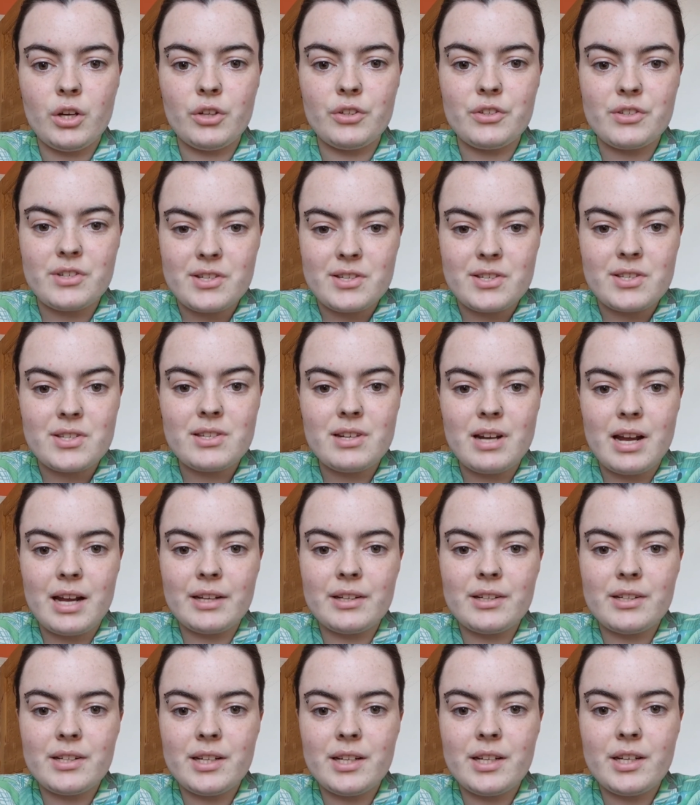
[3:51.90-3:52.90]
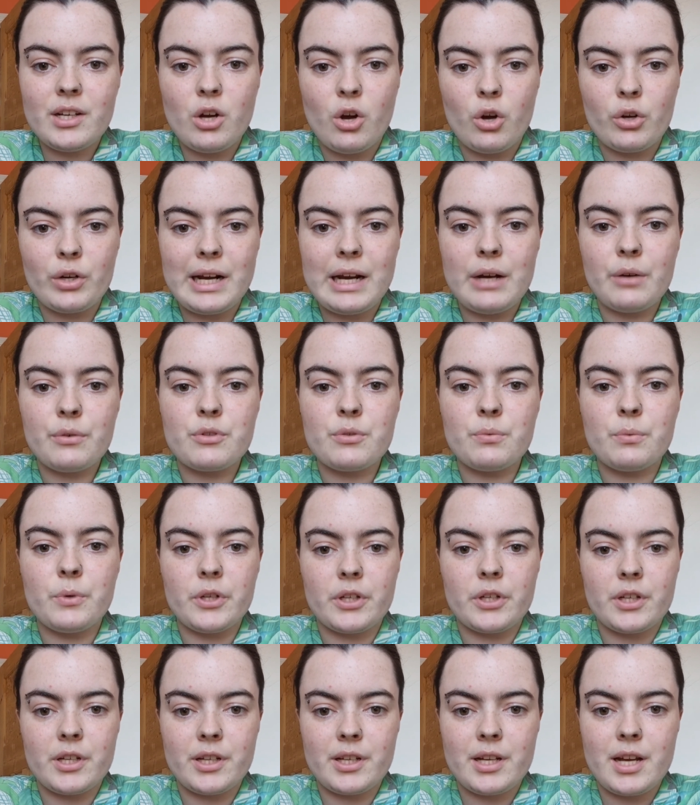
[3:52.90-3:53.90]
understanding on how to
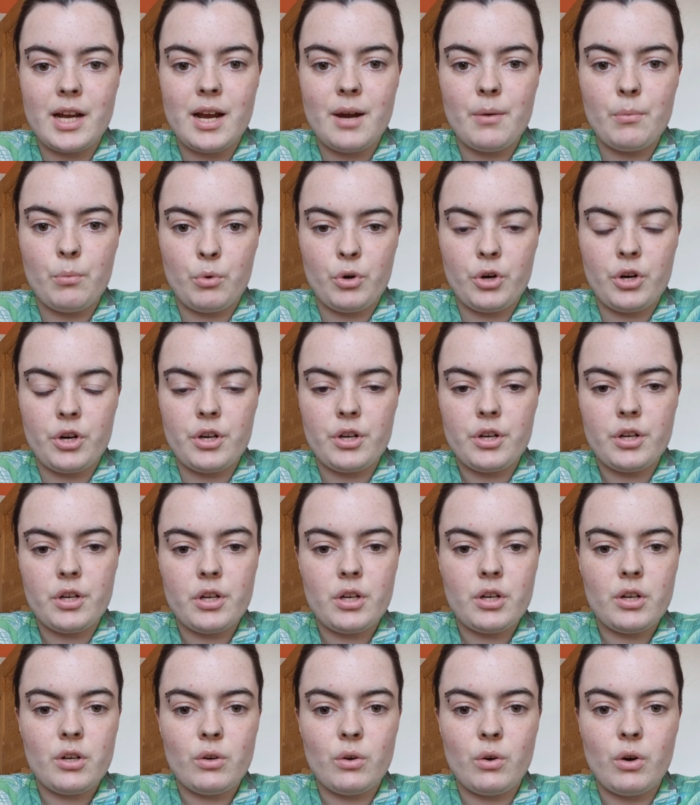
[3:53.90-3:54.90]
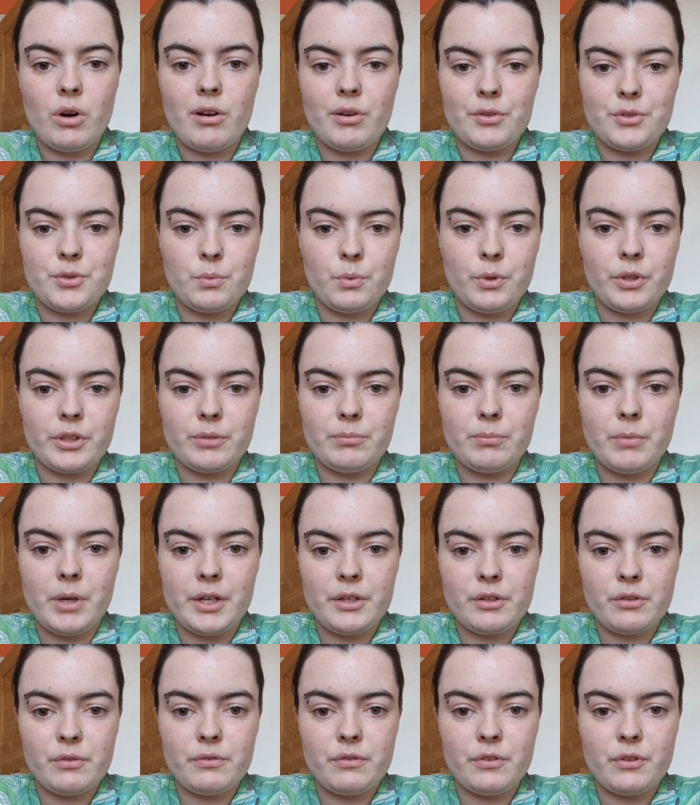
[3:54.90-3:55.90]
work a camera or how to work a
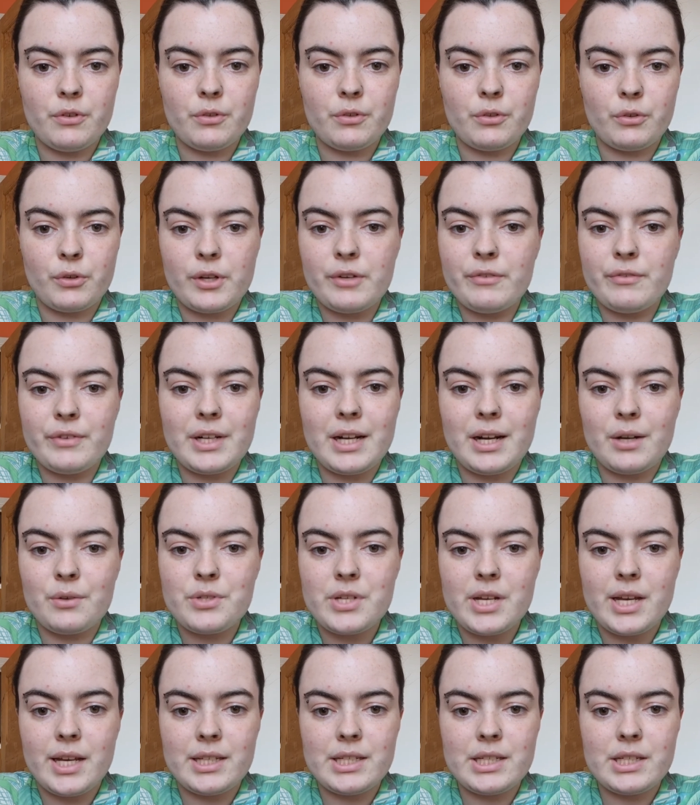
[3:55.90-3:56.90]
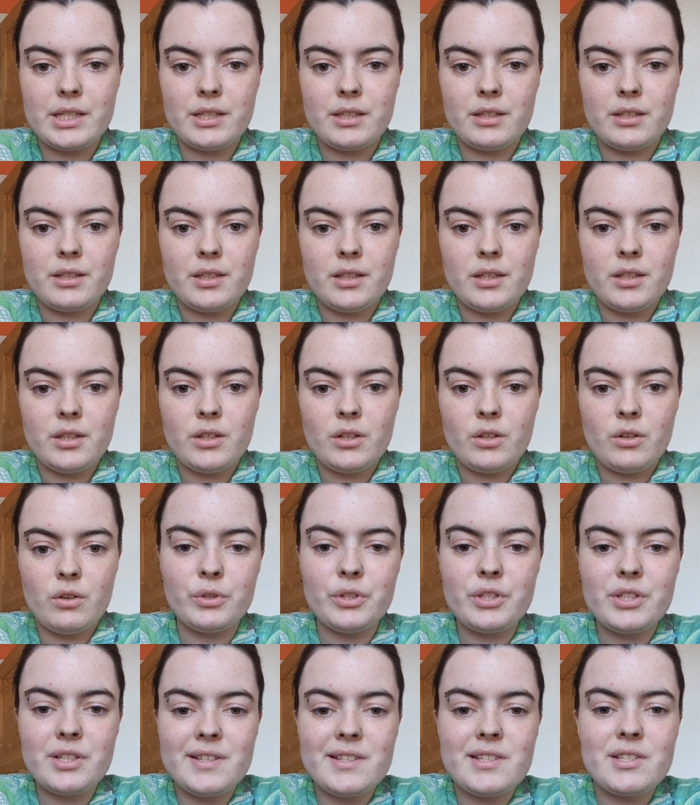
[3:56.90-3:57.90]
microphone or even how to edit.
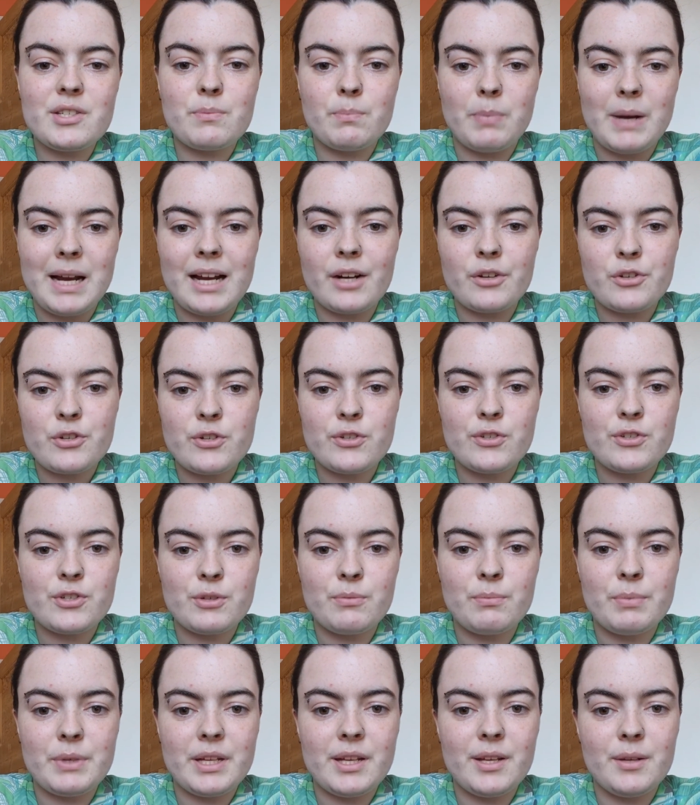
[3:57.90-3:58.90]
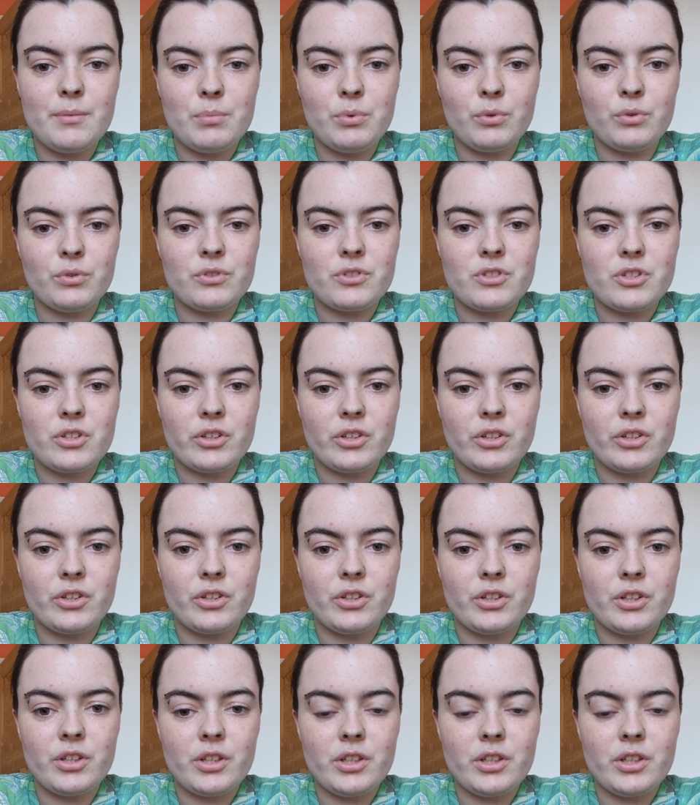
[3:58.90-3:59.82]
All you need is passion to be able to